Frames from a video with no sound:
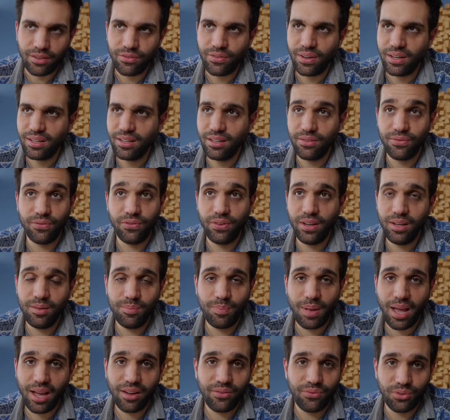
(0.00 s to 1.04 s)
If I need
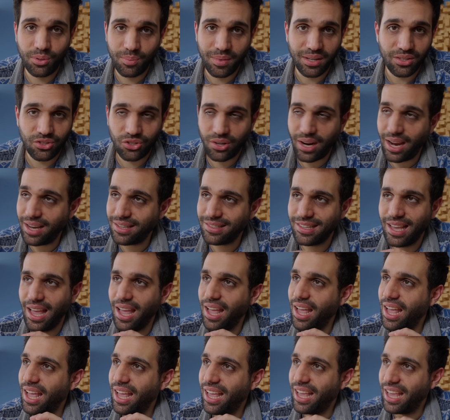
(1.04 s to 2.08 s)
feedback for my tracks,
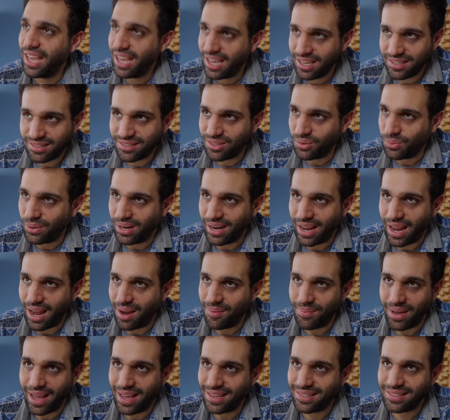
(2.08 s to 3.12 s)
he's the one
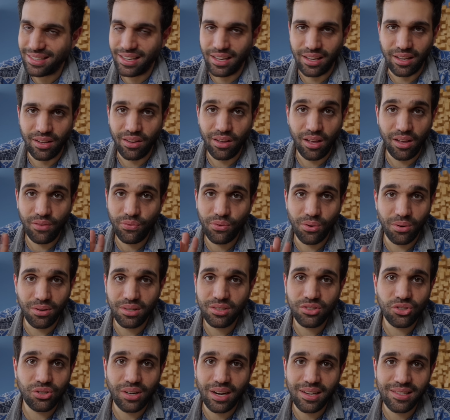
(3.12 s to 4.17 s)
I'm asking. If you're
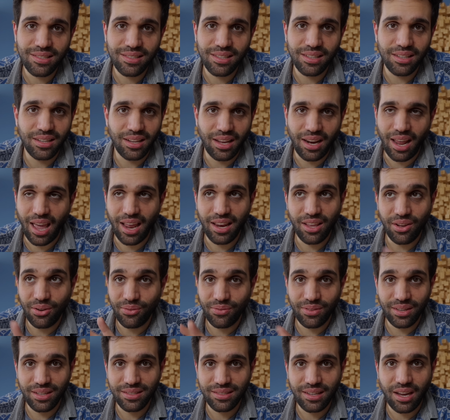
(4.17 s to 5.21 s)
interested in any
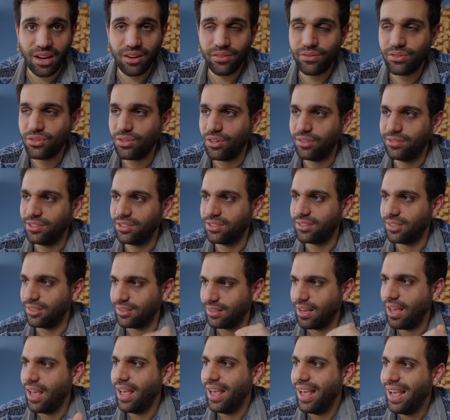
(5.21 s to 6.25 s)
of these kind of
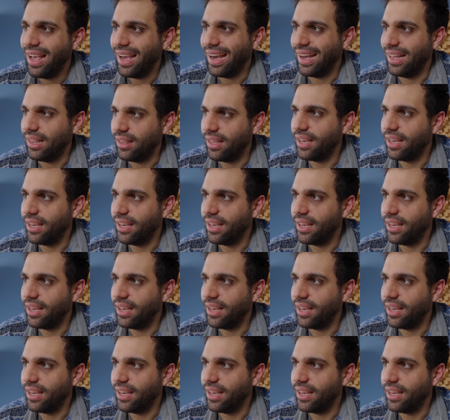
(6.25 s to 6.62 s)
services, I'll